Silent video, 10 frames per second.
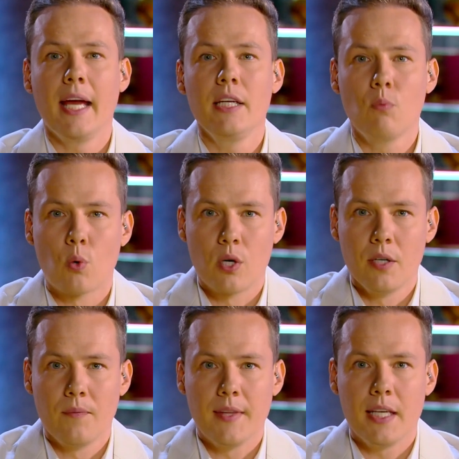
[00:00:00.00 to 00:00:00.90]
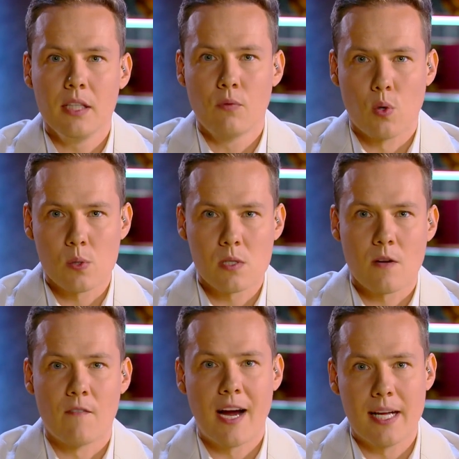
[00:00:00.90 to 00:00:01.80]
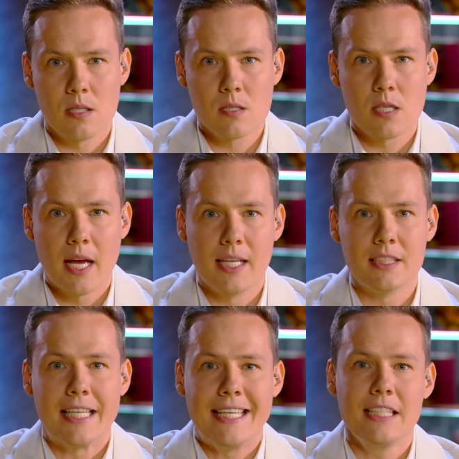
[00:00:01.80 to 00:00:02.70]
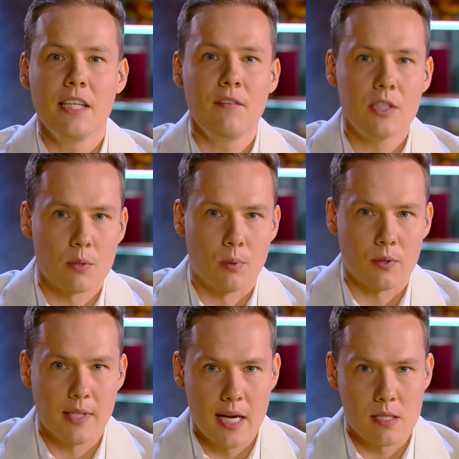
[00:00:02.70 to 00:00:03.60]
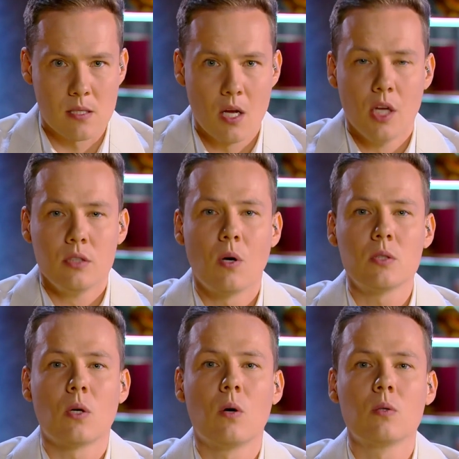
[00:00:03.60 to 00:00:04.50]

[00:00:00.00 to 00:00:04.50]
Any war involves violence and inevitable death, not